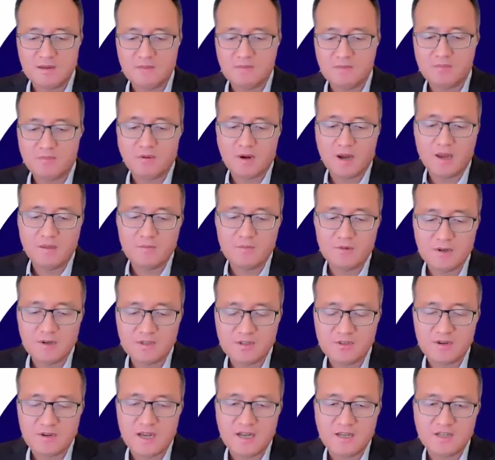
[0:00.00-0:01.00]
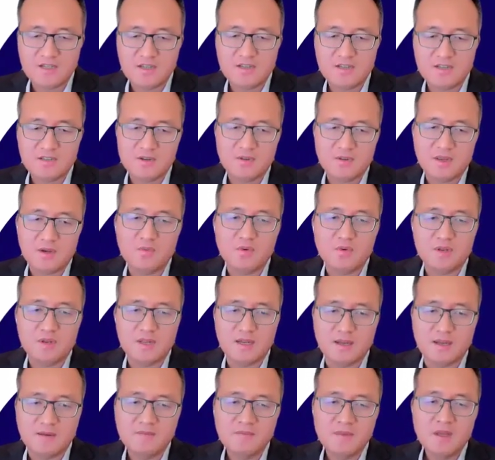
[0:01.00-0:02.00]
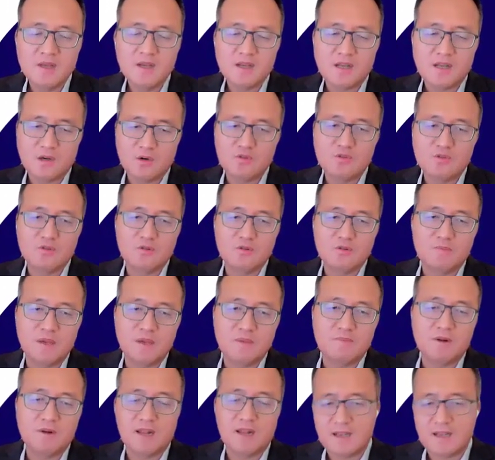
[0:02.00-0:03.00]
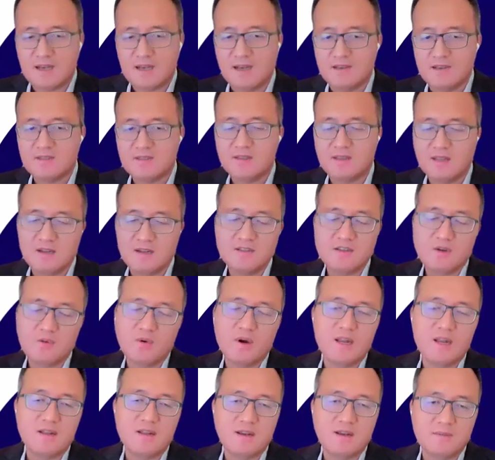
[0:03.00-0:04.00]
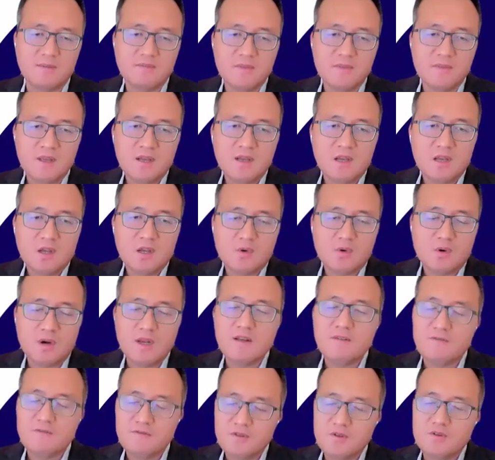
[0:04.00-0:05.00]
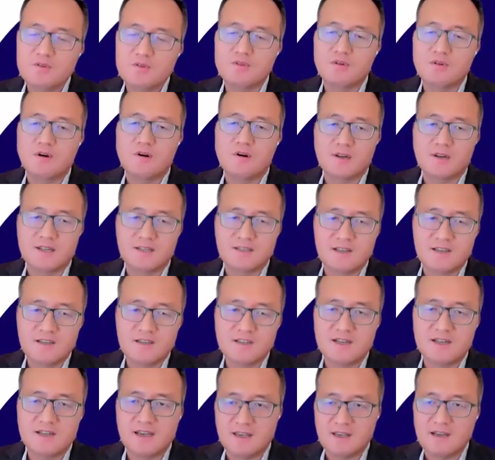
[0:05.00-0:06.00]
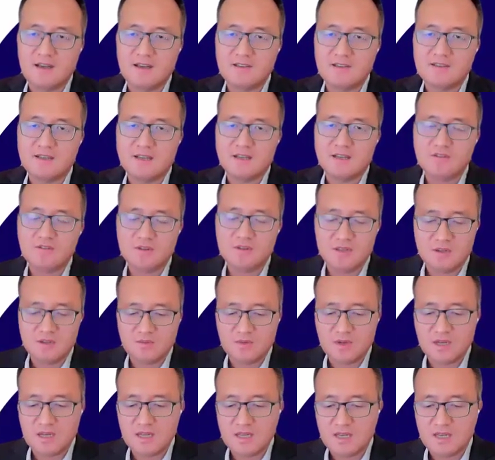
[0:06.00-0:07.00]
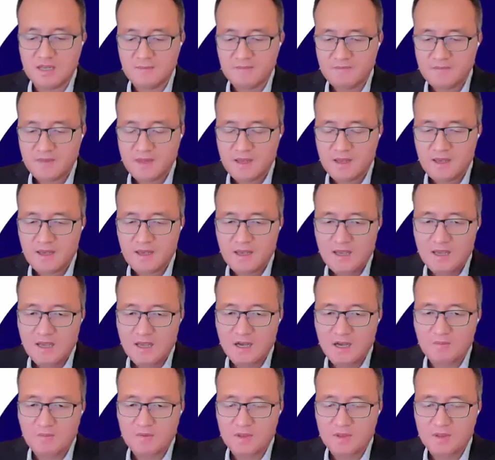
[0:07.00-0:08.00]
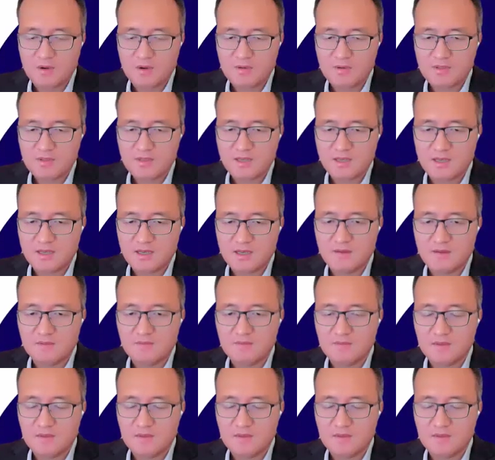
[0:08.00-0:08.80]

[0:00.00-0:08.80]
primary strategy. So they would go to people like us. There's quite a few organizations like us actually really help those less